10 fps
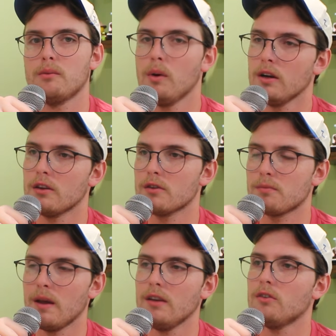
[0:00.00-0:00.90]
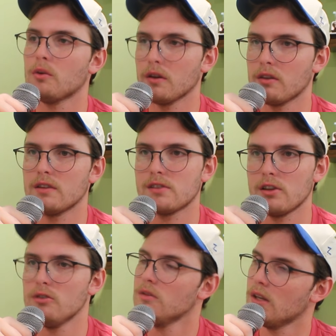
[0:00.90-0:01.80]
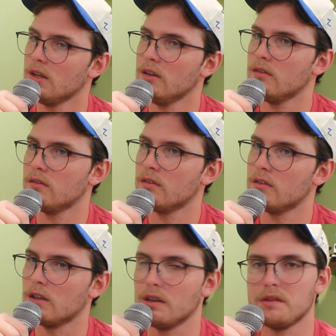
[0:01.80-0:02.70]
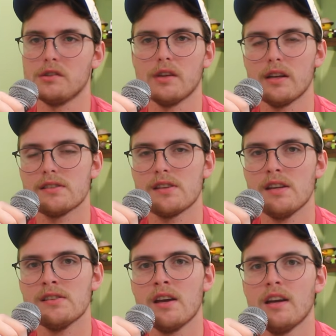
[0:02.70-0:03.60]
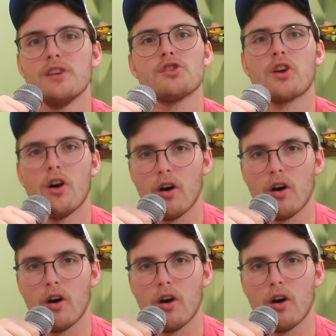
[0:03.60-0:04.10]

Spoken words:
one of those mandatory things that you need to live in the United States is a car.